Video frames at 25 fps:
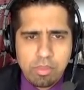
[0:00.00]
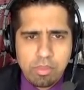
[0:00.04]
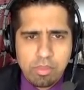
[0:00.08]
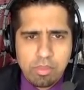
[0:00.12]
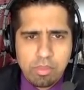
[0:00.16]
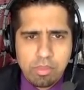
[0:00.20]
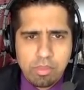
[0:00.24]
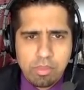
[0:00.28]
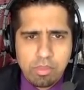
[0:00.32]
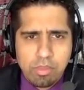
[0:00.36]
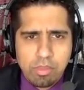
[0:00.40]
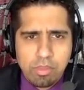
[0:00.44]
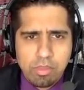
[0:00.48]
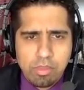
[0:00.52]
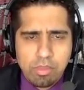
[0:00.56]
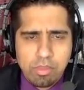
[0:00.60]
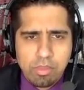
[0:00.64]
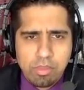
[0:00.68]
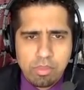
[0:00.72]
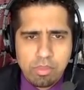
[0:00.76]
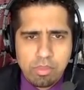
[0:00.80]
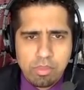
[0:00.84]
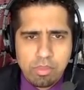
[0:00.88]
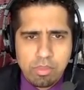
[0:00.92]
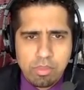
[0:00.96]

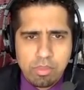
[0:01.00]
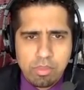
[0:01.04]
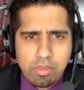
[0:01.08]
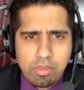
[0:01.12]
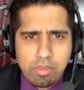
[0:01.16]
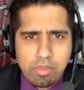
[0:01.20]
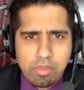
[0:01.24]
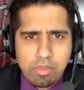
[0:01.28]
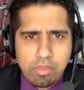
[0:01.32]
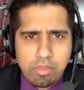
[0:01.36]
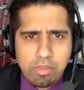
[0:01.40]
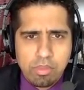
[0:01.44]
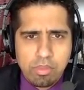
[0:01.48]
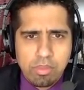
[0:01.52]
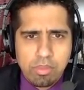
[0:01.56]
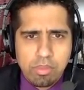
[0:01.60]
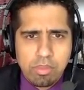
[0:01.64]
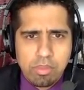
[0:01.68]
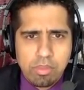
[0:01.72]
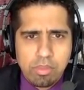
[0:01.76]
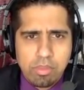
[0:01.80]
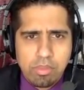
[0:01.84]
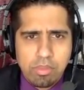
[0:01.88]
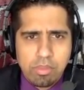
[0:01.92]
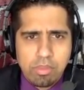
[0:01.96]

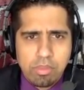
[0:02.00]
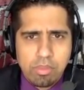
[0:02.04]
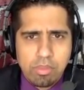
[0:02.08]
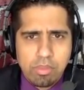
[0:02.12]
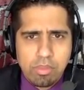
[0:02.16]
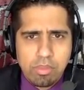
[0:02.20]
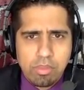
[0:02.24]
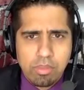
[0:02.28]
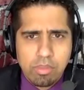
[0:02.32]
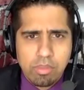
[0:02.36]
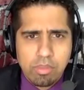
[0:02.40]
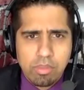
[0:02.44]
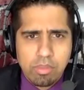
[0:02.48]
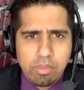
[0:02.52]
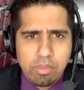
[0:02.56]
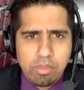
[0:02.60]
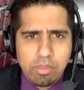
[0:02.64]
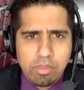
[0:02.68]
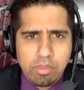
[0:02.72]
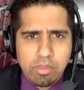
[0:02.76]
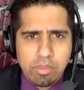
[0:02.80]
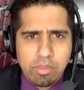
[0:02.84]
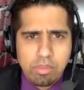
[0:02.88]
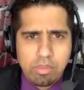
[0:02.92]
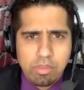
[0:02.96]

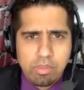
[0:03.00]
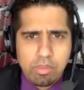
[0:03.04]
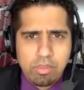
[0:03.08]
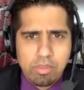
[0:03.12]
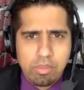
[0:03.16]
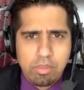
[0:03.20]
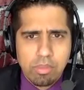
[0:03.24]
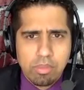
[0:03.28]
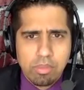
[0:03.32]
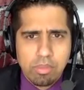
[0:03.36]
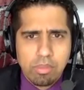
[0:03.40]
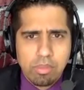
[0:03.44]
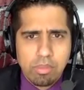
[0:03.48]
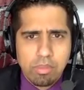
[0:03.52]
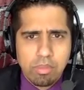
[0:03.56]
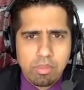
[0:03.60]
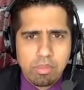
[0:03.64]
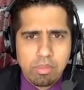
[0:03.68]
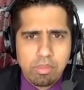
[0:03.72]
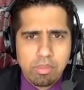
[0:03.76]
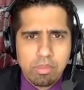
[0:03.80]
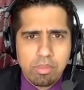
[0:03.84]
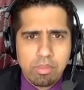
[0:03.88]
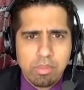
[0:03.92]
This person isn't speaking.